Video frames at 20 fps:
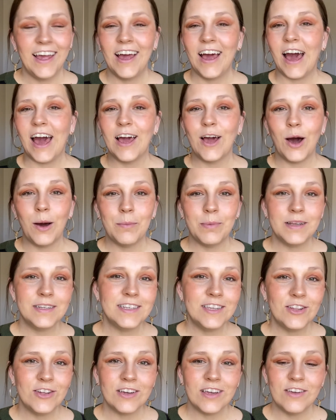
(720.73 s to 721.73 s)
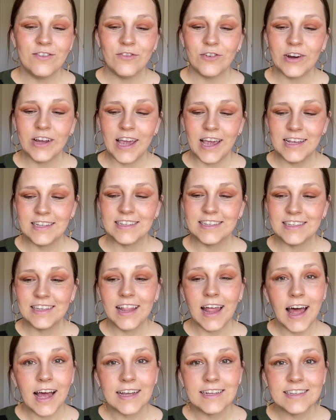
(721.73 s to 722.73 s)
I got busy looking for Case's
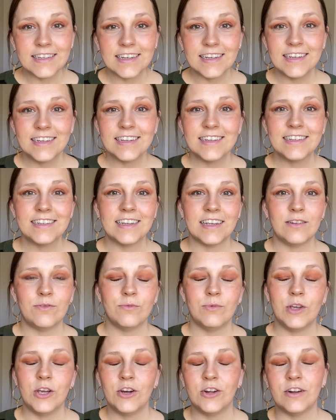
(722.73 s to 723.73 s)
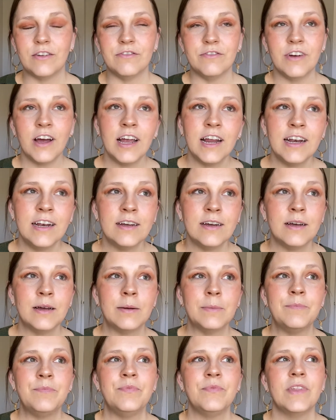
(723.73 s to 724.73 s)
glasses and we couldn't find
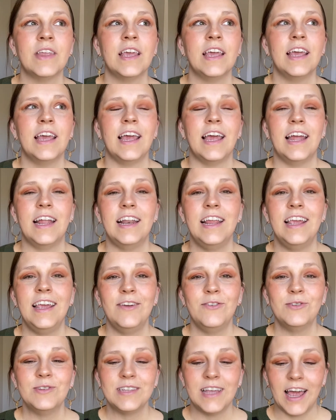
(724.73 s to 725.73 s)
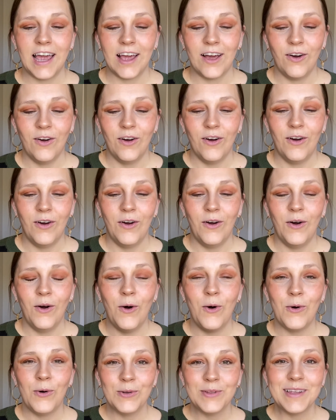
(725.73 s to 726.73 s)
them. And he was like
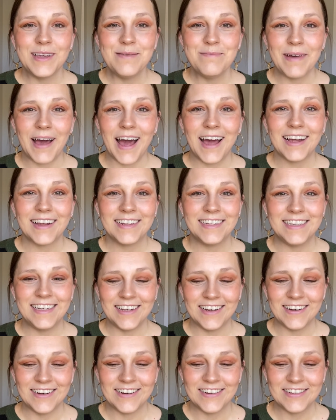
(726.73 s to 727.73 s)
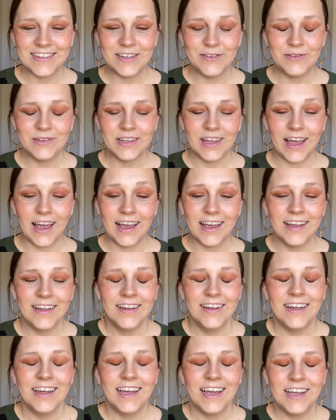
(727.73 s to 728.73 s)
holding back tears. He was like,
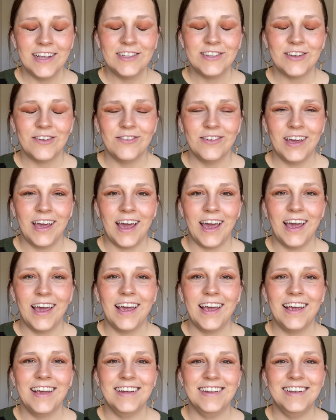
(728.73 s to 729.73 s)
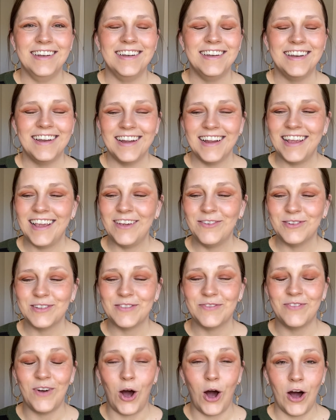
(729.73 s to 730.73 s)
it's okay. And he was
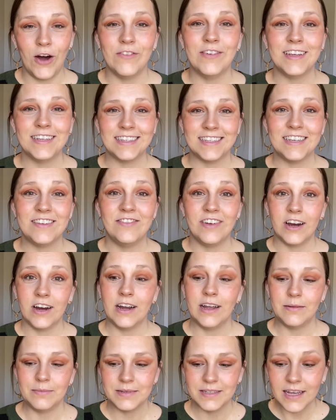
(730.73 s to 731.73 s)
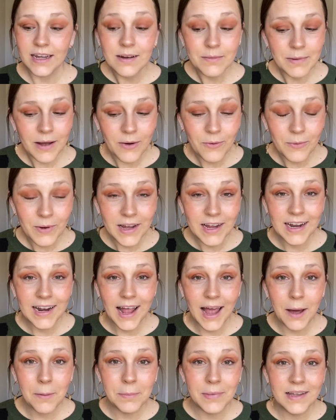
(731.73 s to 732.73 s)
obviously very upset about what had
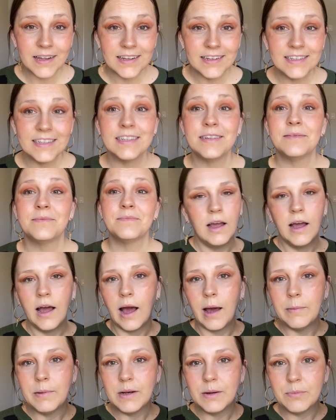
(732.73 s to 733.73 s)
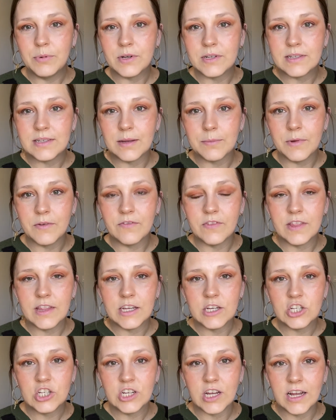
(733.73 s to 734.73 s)
happened. I'm going to put some of
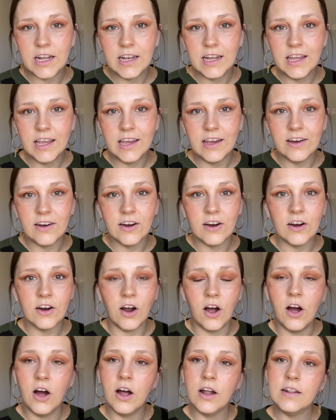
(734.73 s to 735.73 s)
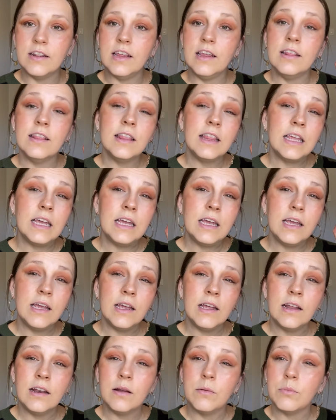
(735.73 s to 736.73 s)
this shade here on the
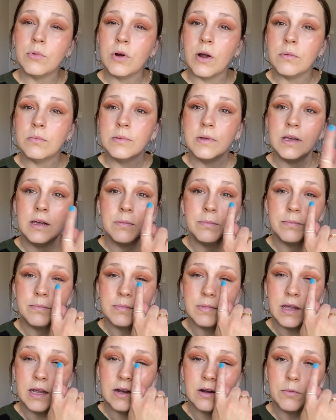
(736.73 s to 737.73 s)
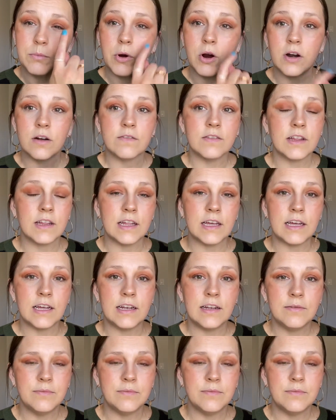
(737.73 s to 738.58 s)
lid, probably the inner part of the lid.